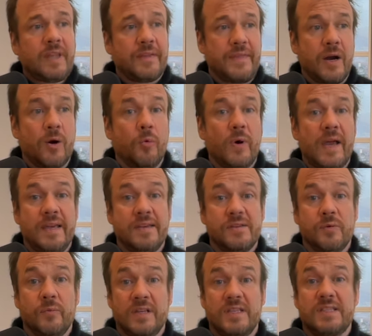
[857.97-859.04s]
There are ways
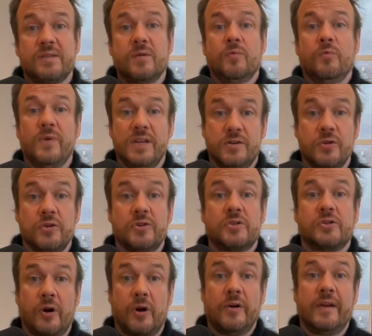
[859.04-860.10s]
in which we do
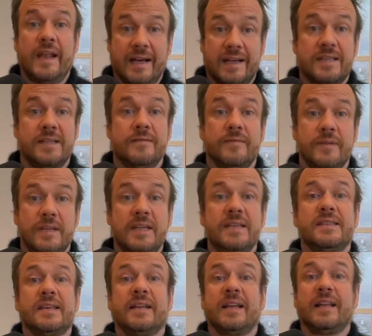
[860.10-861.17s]
certain
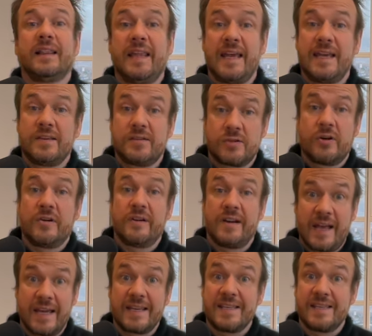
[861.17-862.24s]
activities that allay
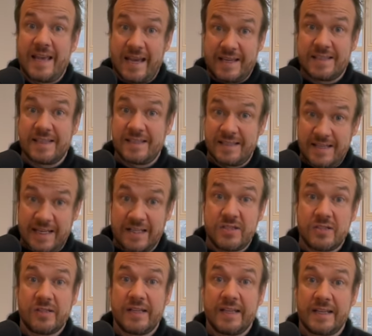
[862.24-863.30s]
certain
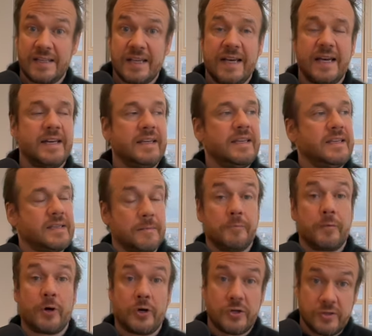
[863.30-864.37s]
existential anxieties and
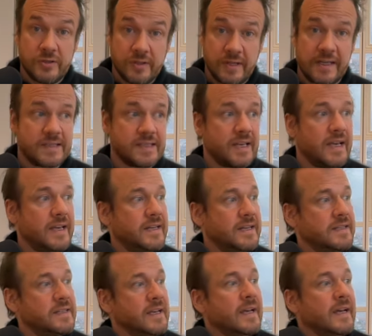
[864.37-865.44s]
personal anxieties.